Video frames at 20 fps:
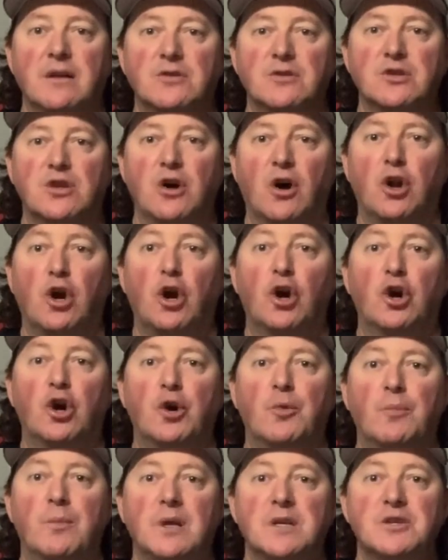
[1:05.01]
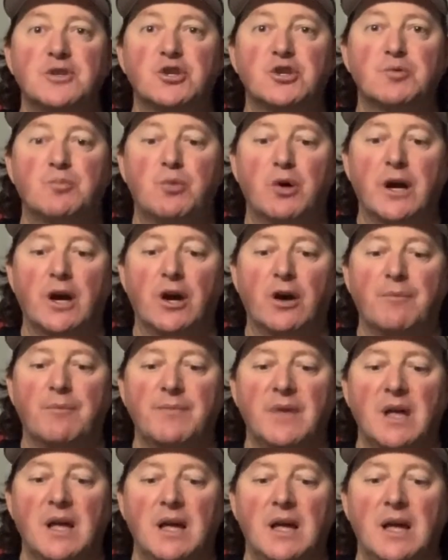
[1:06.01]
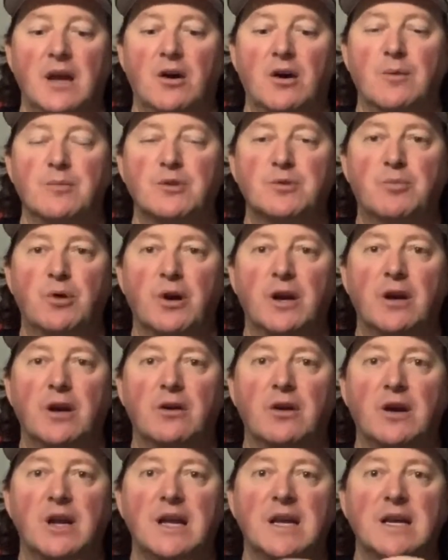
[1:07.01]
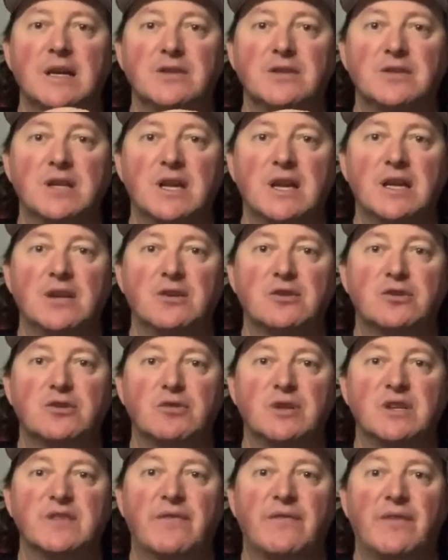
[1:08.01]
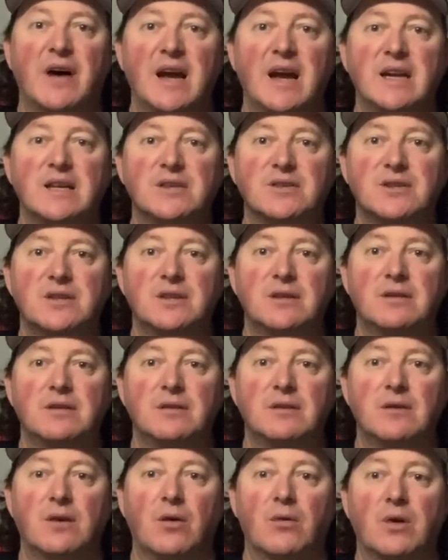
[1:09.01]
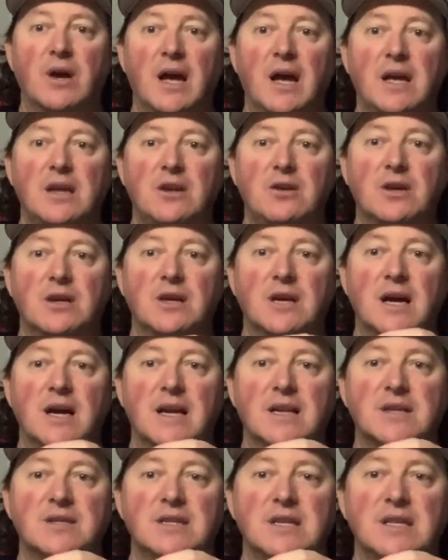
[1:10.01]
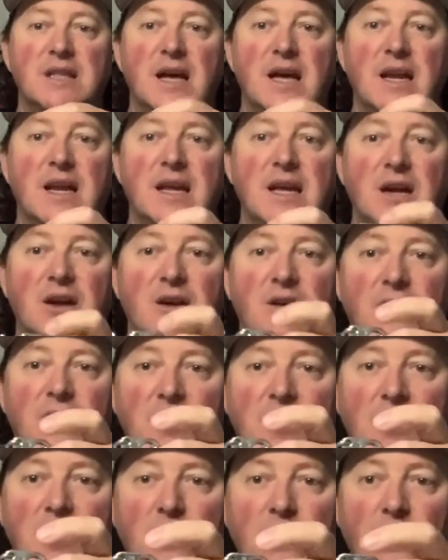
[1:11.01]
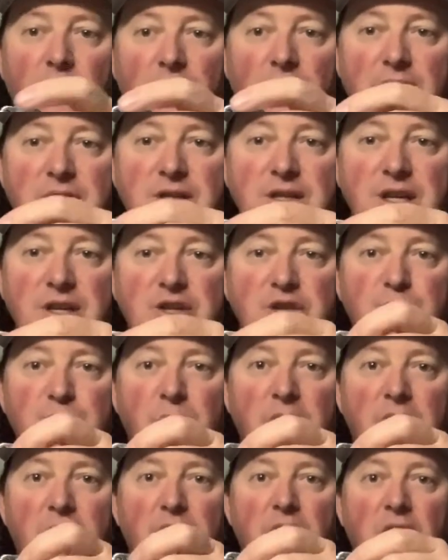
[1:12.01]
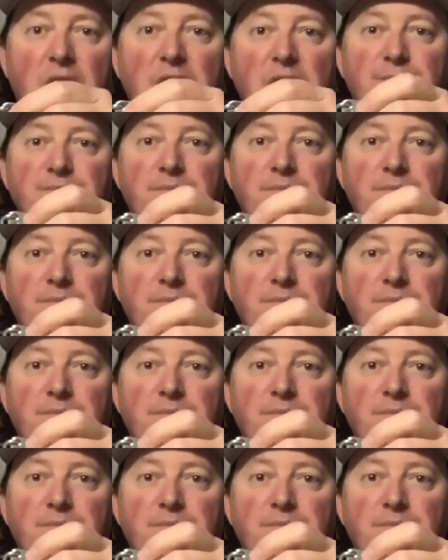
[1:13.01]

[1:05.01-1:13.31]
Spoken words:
It's called Herm Springer. Herm Springer is the industry's finest. Okay, you can kind of see that here where it says Springer on it.